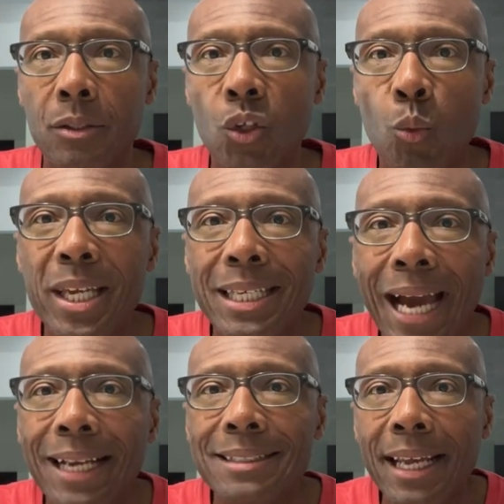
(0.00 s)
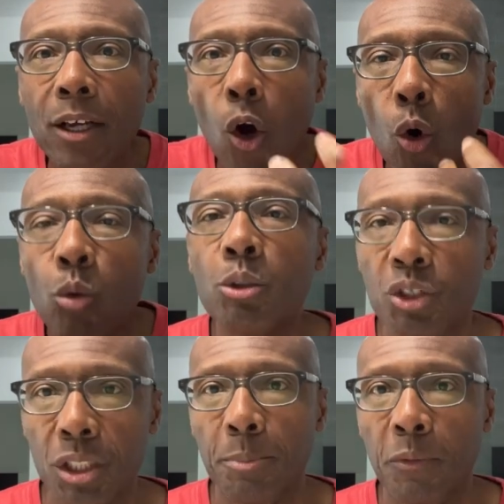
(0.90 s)
So we got to take
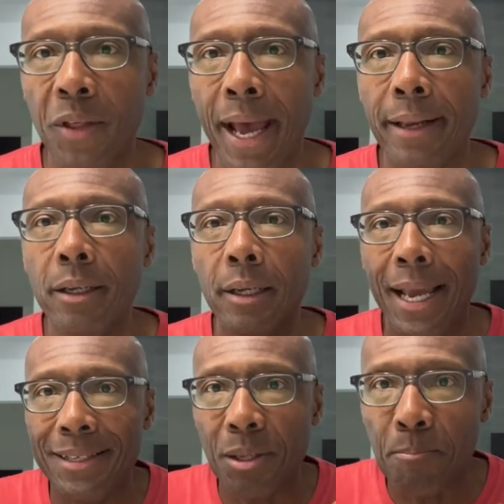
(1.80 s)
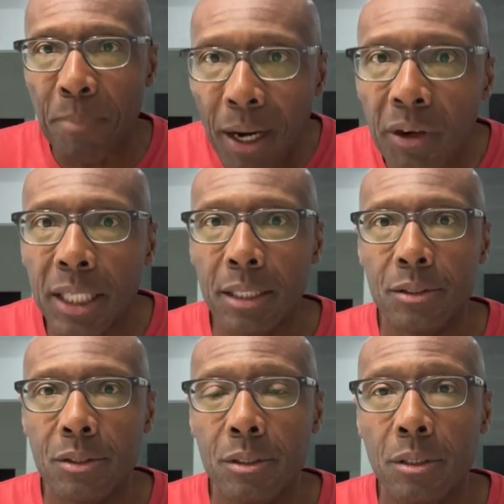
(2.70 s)
ownership of that as
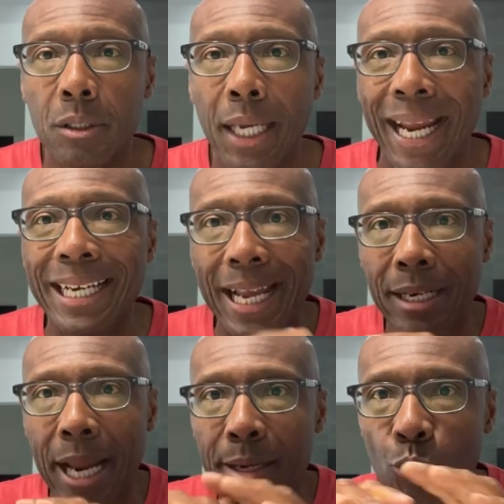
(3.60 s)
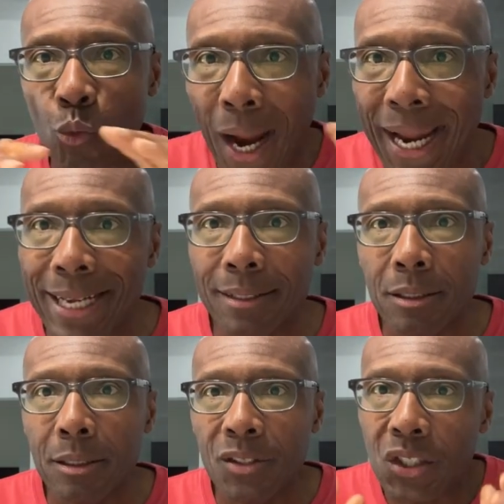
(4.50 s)
Americans and right
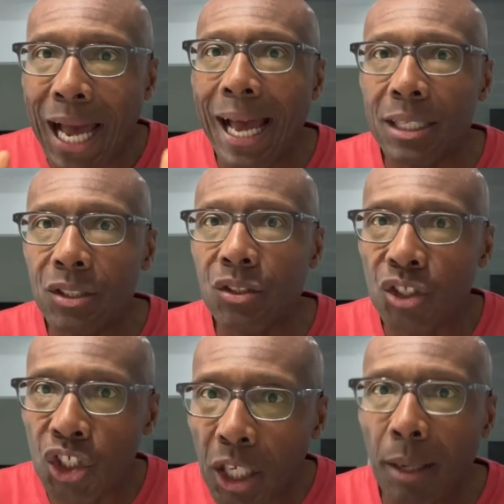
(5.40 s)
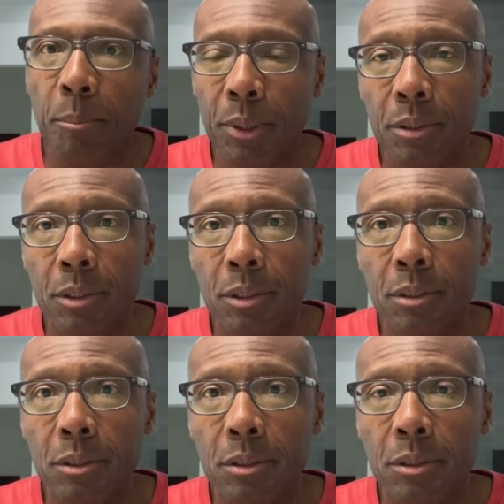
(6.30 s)
size the ship,
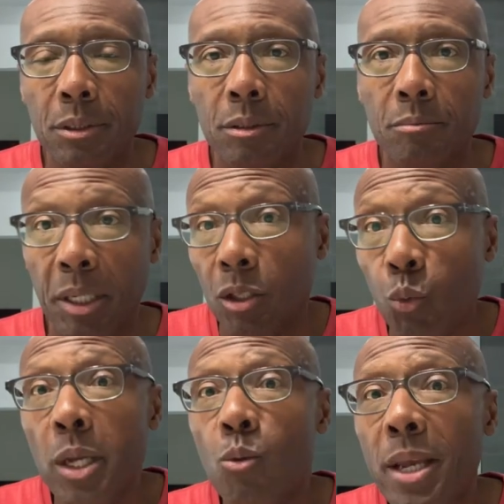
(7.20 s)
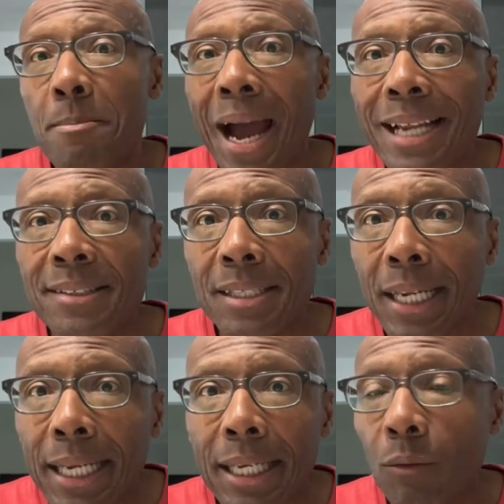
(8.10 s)
because we might
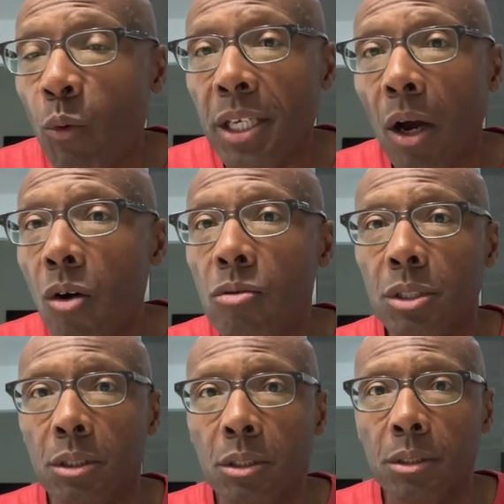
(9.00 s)
sink if we don't.